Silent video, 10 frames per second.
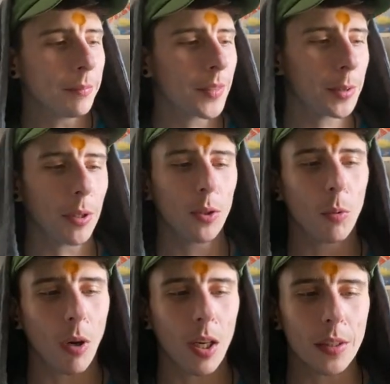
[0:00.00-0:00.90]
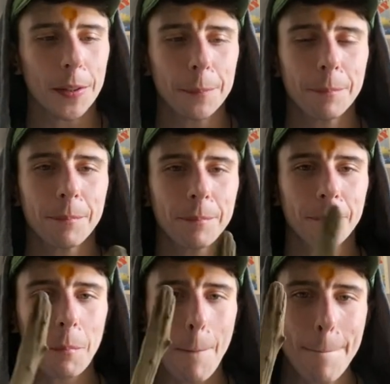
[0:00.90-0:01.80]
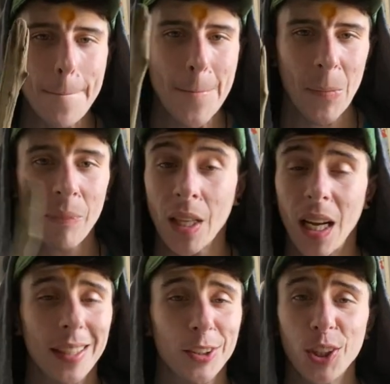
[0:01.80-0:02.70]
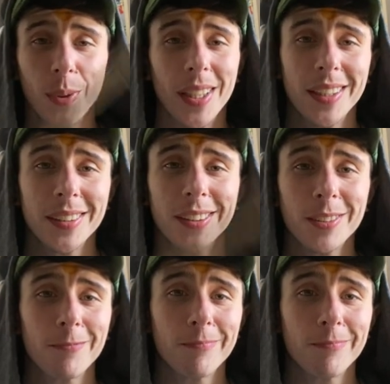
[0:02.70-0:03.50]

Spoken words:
it's my little wand, and so it is.